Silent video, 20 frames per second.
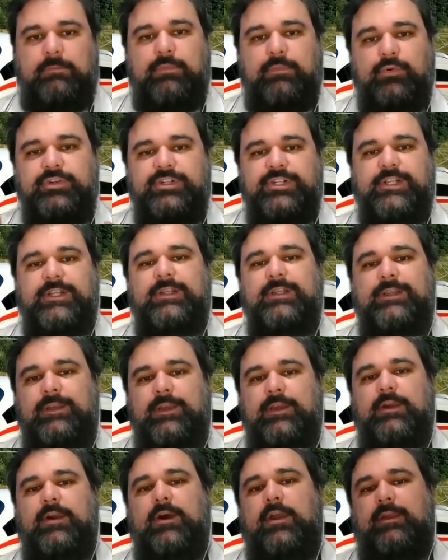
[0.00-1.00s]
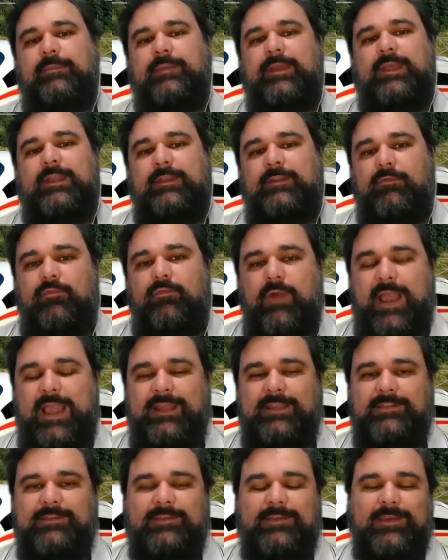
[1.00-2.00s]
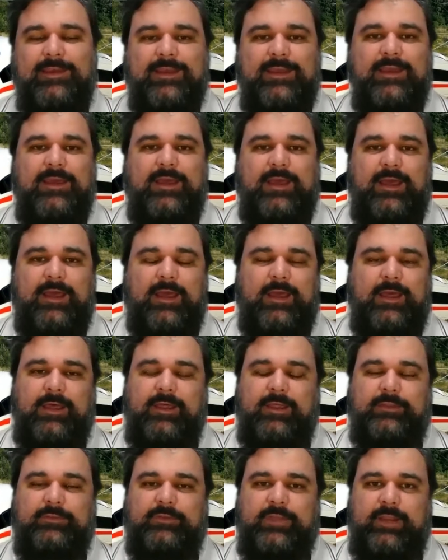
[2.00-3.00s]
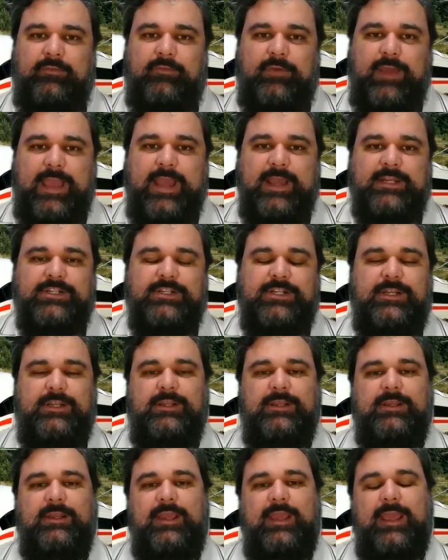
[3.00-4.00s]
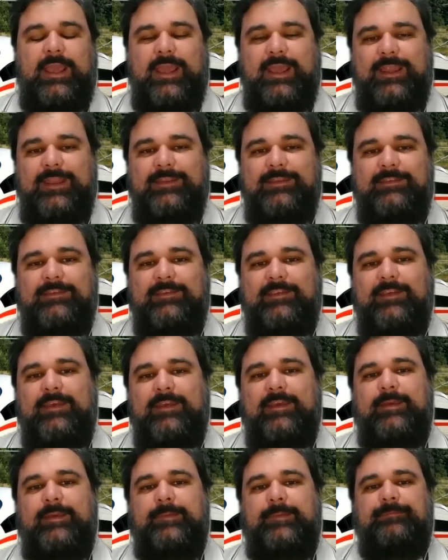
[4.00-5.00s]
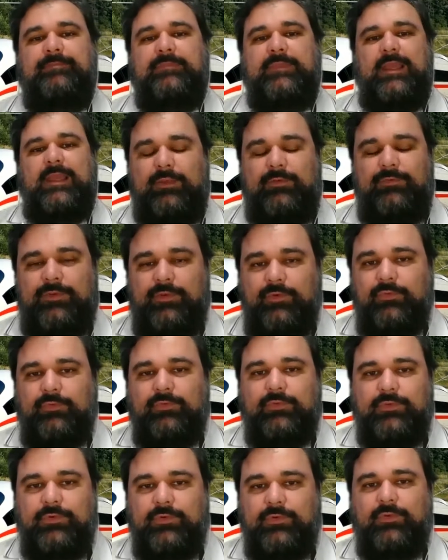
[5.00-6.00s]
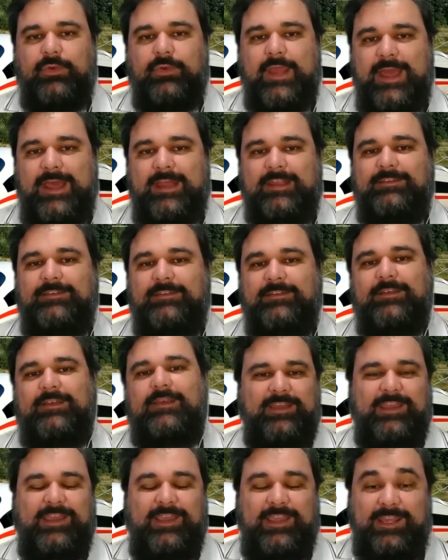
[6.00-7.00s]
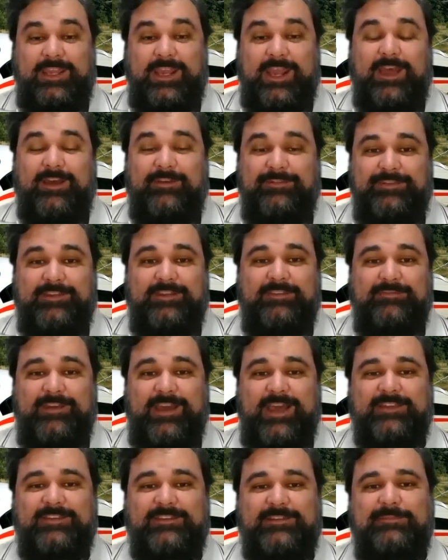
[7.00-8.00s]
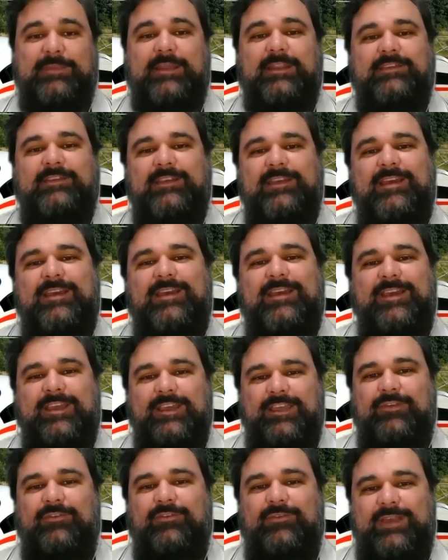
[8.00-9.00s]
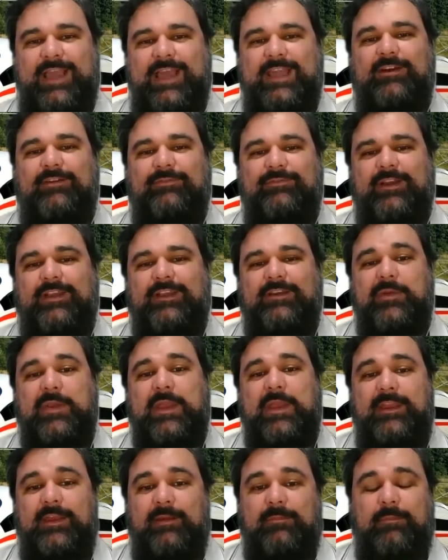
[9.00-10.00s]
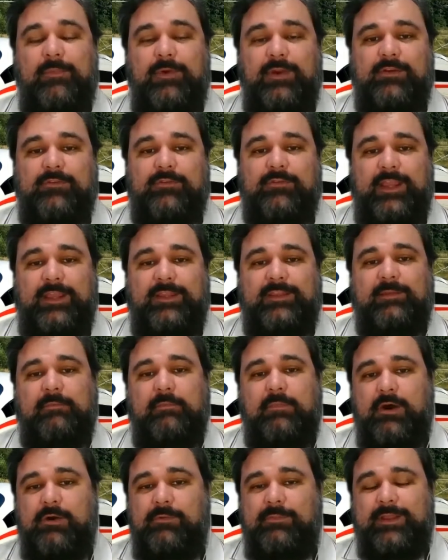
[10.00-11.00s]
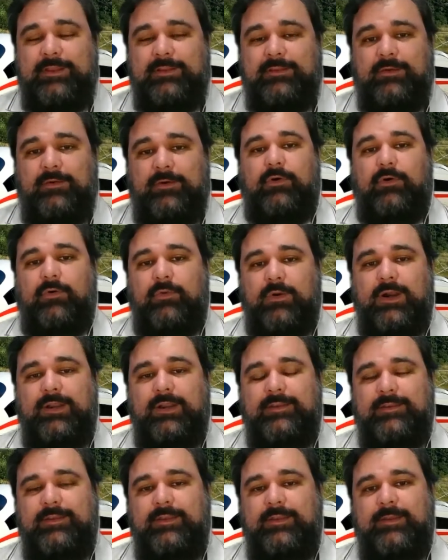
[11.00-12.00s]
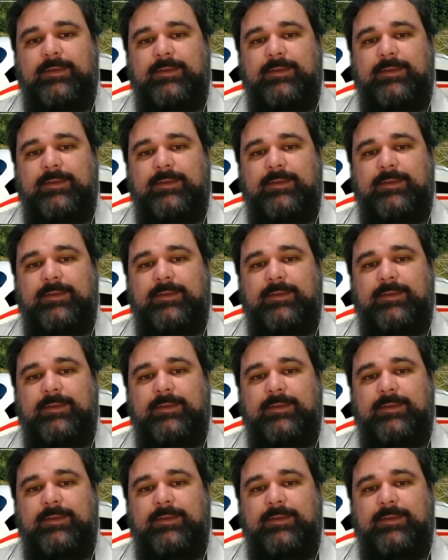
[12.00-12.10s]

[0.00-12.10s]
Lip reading: pushing the economy in the right direction, and if you do that enough investment, you kind of create a moment forward.